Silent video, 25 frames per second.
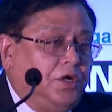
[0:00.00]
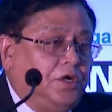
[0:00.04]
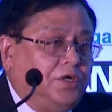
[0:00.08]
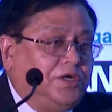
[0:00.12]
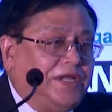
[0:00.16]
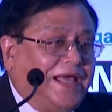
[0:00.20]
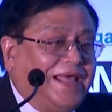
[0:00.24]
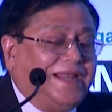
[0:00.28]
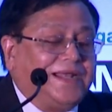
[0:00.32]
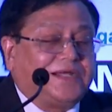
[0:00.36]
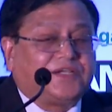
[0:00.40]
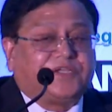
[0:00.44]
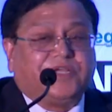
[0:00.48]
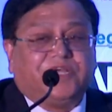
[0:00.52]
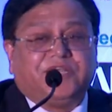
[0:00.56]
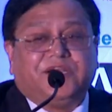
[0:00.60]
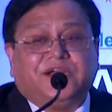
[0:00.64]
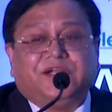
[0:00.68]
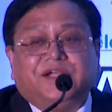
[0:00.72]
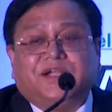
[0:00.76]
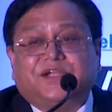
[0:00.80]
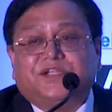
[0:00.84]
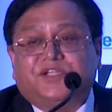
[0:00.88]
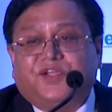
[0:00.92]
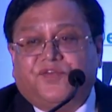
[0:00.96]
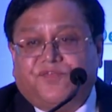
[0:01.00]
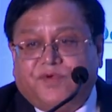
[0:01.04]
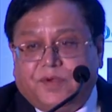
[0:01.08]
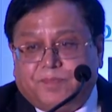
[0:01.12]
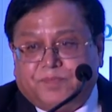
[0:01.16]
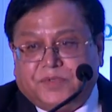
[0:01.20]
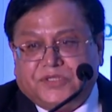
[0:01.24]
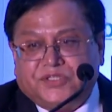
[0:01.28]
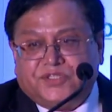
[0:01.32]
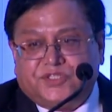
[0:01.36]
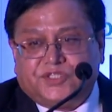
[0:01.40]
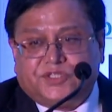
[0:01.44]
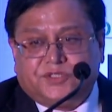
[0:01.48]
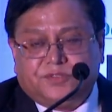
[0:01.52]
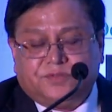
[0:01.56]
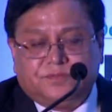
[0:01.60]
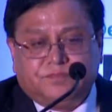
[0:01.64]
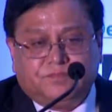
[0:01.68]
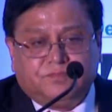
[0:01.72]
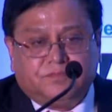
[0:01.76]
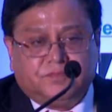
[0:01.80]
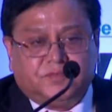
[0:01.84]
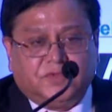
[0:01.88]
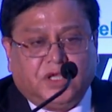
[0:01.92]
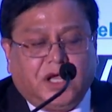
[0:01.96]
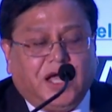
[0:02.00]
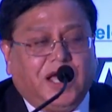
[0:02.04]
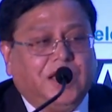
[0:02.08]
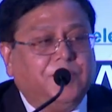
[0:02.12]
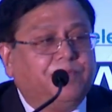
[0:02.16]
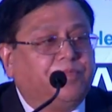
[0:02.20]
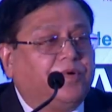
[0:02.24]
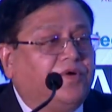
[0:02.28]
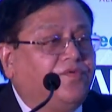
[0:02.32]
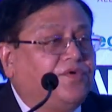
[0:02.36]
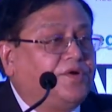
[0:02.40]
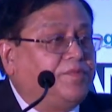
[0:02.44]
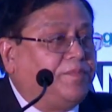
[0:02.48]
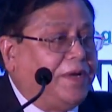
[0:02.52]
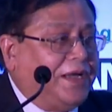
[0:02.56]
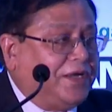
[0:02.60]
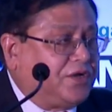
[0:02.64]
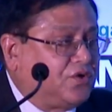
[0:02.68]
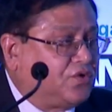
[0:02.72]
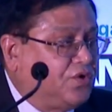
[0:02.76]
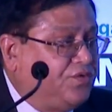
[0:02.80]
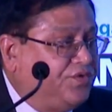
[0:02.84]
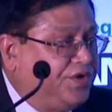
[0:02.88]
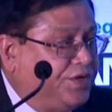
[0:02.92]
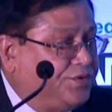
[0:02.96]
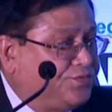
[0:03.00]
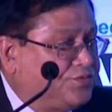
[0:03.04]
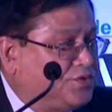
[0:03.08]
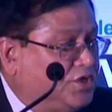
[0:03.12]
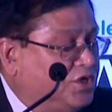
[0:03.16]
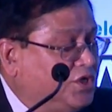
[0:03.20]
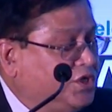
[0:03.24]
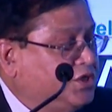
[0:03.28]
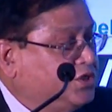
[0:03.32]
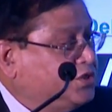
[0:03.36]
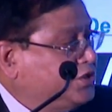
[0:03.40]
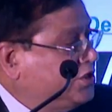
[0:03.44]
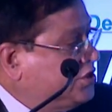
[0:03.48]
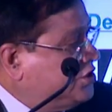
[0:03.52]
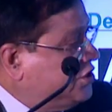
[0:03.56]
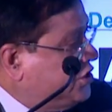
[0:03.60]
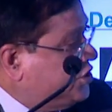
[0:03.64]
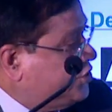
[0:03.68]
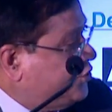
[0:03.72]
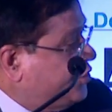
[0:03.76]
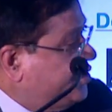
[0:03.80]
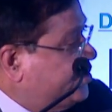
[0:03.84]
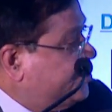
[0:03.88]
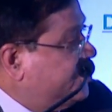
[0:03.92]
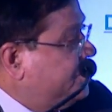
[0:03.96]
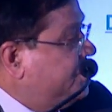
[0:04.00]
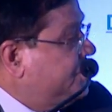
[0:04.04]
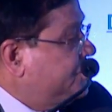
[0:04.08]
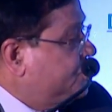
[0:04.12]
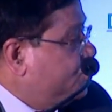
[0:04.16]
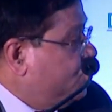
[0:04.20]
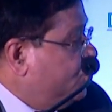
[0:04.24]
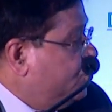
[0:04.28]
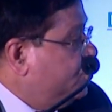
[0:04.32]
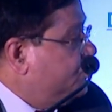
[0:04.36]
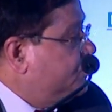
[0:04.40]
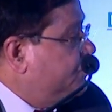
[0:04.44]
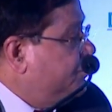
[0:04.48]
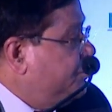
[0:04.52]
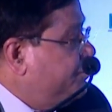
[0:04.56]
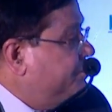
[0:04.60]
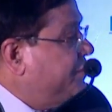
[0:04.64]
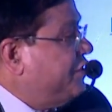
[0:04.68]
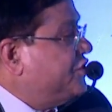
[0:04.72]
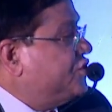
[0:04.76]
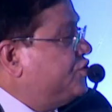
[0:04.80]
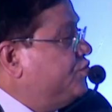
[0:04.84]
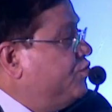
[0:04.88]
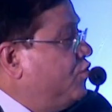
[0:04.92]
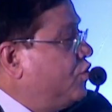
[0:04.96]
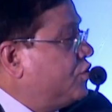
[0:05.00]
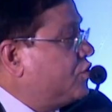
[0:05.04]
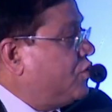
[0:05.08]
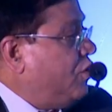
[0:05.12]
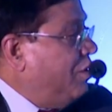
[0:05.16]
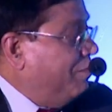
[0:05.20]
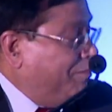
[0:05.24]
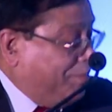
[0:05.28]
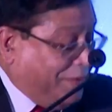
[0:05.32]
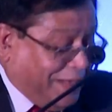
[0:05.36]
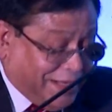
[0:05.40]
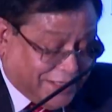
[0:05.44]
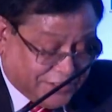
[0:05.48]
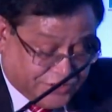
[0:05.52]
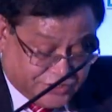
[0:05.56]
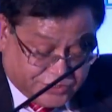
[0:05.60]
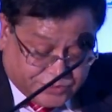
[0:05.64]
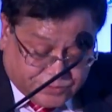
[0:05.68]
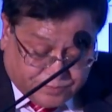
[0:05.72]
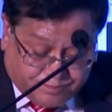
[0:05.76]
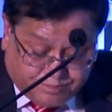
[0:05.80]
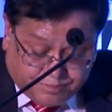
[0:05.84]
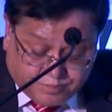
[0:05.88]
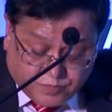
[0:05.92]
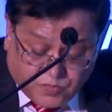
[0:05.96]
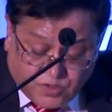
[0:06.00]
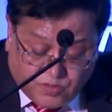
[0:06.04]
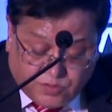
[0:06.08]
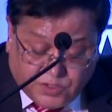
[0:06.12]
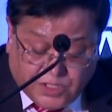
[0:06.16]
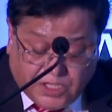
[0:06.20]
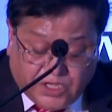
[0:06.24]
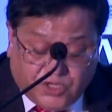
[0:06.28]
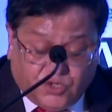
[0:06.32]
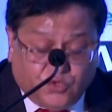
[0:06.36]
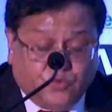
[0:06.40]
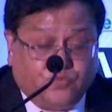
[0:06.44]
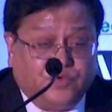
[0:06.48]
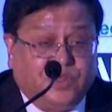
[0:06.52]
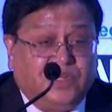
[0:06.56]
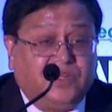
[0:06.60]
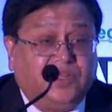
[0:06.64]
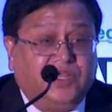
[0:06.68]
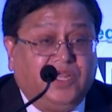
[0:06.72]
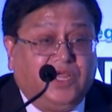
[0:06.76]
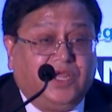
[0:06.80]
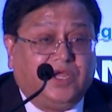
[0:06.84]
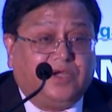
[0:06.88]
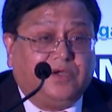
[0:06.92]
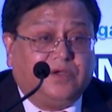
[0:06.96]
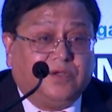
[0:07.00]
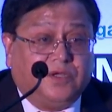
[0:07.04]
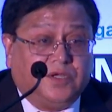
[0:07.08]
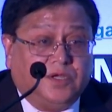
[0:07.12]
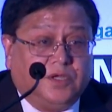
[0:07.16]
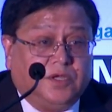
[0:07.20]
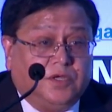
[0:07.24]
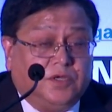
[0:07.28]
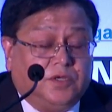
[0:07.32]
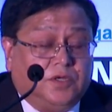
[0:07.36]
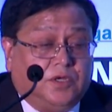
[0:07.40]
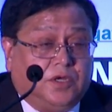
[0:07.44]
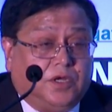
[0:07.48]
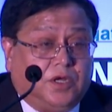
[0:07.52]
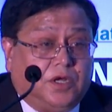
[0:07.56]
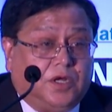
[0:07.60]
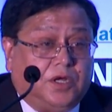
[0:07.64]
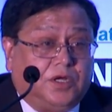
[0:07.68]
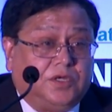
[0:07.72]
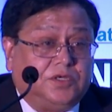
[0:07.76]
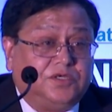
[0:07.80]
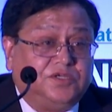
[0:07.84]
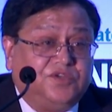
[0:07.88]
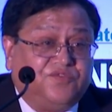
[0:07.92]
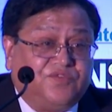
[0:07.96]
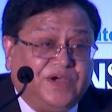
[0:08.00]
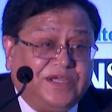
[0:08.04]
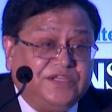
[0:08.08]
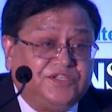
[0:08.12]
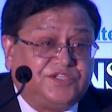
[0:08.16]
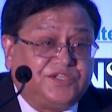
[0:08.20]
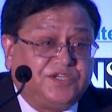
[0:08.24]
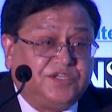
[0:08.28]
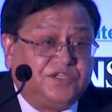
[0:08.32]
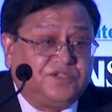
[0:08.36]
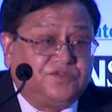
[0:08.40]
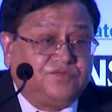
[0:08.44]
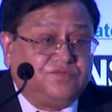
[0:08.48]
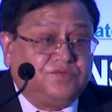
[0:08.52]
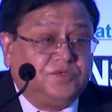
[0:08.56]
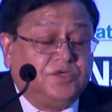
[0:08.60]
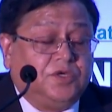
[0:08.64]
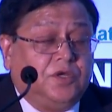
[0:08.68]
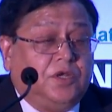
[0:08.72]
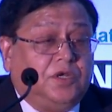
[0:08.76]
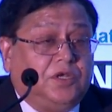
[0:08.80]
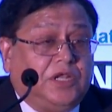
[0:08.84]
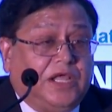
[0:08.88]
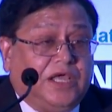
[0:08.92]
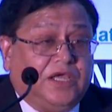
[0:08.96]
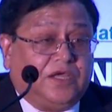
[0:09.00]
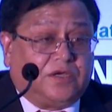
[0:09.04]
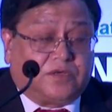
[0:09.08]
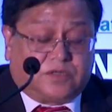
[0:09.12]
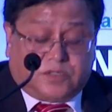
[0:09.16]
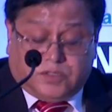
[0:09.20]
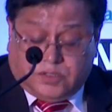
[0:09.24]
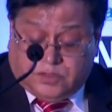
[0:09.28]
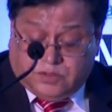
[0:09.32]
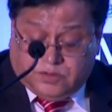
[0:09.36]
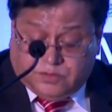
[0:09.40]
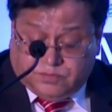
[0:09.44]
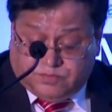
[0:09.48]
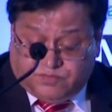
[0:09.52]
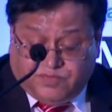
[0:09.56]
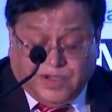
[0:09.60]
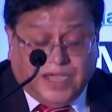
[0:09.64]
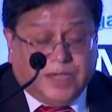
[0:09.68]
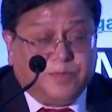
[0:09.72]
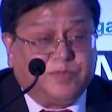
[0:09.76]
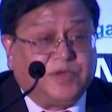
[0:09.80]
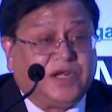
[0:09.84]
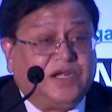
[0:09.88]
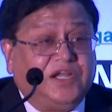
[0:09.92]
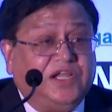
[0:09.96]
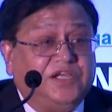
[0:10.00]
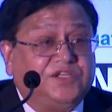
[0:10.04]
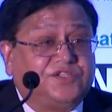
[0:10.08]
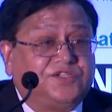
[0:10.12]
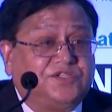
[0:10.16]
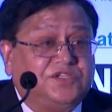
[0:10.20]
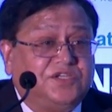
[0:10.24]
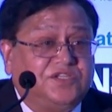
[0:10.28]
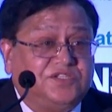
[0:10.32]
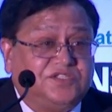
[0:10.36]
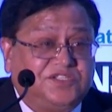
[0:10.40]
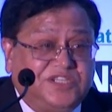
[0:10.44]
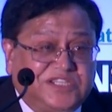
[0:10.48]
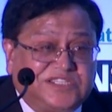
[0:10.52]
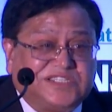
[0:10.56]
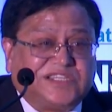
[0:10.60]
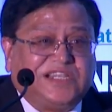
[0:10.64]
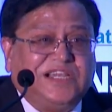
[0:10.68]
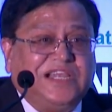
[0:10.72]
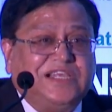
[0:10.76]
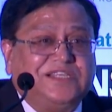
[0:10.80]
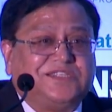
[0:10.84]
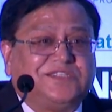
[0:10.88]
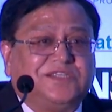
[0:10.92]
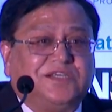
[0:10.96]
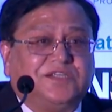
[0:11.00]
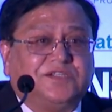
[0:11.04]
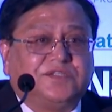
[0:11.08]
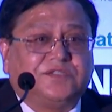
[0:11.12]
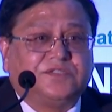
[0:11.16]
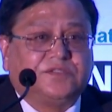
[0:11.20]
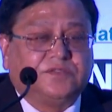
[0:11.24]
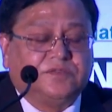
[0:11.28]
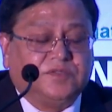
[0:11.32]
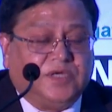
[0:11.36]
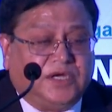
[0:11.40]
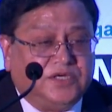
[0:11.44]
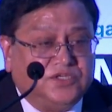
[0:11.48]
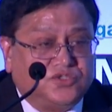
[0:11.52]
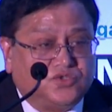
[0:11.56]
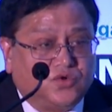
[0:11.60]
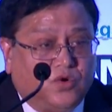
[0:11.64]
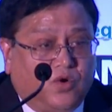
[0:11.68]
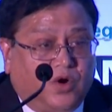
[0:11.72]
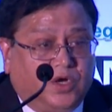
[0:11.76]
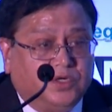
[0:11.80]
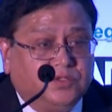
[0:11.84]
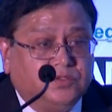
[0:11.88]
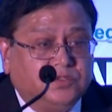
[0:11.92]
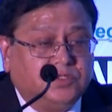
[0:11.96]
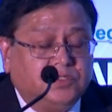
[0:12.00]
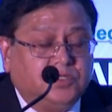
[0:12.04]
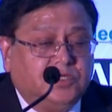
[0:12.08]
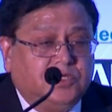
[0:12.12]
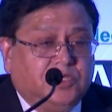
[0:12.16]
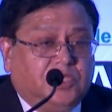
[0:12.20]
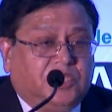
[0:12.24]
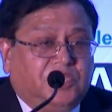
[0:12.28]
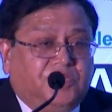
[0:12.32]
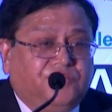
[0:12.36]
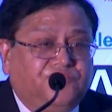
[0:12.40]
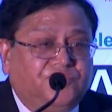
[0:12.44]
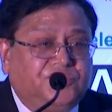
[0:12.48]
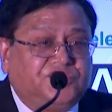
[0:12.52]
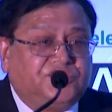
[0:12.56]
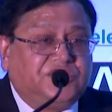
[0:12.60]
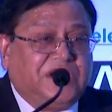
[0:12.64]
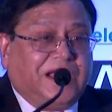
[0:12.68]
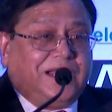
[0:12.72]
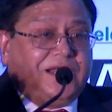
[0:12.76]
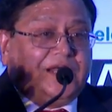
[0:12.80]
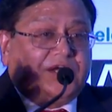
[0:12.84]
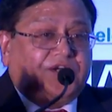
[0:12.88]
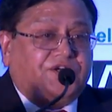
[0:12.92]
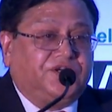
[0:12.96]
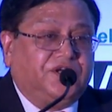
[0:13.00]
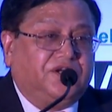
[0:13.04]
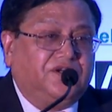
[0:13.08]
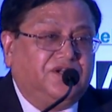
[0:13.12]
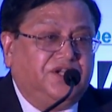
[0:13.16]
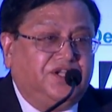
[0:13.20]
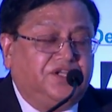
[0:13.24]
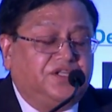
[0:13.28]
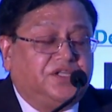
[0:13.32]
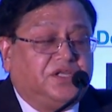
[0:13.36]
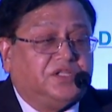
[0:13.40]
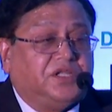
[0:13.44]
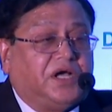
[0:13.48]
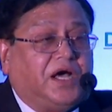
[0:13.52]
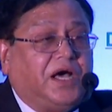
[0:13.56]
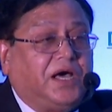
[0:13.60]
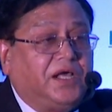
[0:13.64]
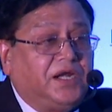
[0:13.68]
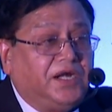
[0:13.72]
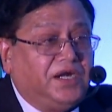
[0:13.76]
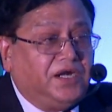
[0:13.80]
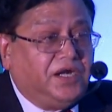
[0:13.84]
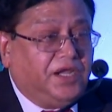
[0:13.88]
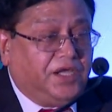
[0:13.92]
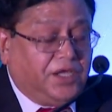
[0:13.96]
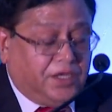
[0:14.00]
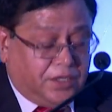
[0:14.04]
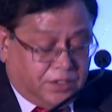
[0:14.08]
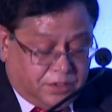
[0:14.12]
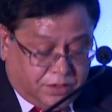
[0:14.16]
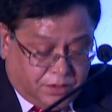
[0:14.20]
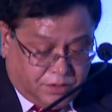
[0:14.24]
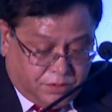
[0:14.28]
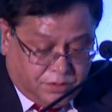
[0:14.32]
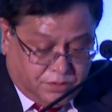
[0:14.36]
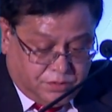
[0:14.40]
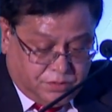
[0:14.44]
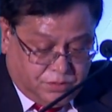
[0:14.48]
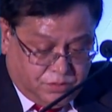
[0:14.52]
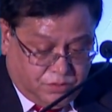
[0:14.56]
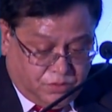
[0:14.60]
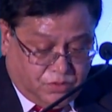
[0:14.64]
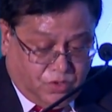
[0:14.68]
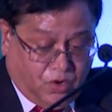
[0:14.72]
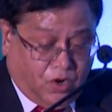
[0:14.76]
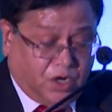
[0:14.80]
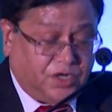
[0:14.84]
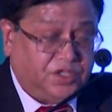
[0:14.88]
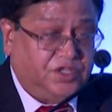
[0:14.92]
directed energy weapons, high power microwaves, the situation is going to be much more complex. There you will need devices like fiber lasers, disc lasers, and so on, in which direction neither the R&D nor